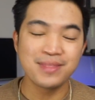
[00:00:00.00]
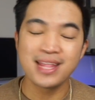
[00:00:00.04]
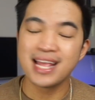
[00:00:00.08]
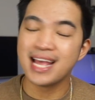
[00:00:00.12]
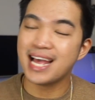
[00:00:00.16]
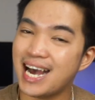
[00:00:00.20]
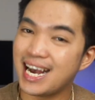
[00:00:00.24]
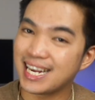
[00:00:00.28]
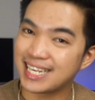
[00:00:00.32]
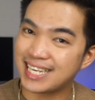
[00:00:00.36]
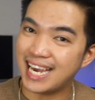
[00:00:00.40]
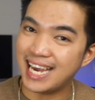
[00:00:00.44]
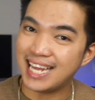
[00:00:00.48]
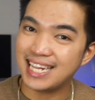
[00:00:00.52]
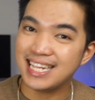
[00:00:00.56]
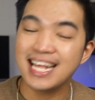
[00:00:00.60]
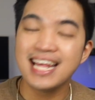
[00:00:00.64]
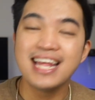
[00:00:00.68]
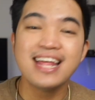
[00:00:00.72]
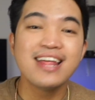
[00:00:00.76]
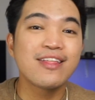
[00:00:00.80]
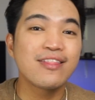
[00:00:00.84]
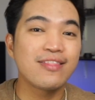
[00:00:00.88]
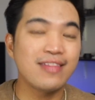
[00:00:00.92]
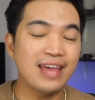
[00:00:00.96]
Again,
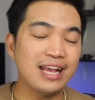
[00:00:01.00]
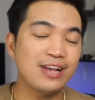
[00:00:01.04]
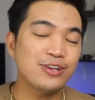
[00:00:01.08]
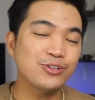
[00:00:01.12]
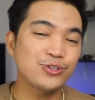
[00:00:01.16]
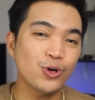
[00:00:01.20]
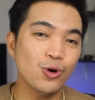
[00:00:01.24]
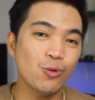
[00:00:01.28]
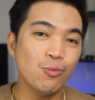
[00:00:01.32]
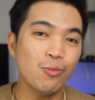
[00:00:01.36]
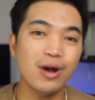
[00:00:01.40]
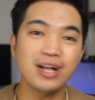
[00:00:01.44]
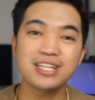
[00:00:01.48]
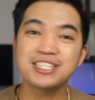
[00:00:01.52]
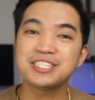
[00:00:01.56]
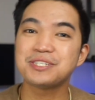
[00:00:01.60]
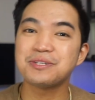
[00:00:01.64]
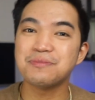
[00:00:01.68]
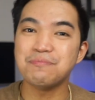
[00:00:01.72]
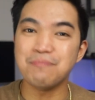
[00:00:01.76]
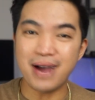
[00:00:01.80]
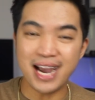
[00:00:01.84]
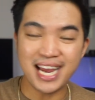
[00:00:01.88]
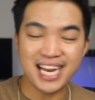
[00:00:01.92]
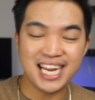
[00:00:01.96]
thank you so much.
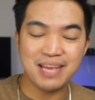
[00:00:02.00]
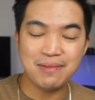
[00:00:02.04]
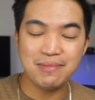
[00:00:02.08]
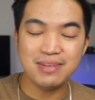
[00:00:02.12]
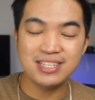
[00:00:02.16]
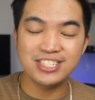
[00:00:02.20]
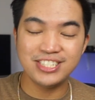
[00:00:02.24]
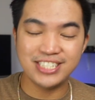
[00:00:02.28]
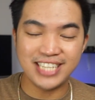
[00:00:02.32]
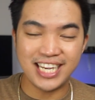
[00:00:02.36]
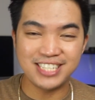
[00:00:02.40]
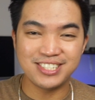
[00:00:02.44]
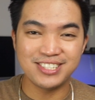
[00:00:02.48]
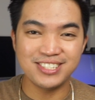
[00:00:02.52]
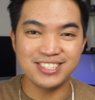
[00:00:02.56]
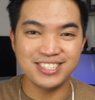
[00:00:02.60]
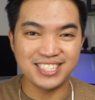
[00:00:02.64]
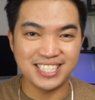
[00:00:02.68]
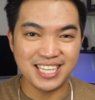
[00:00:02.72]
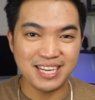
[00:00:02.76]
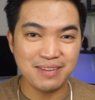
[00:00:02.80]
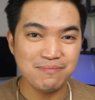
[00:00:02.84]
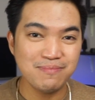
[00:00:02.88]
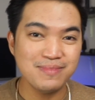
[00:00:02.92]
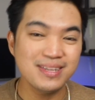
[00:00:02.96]
My name is Jason
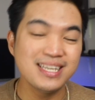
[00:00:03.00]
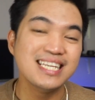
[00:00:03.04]
Jim.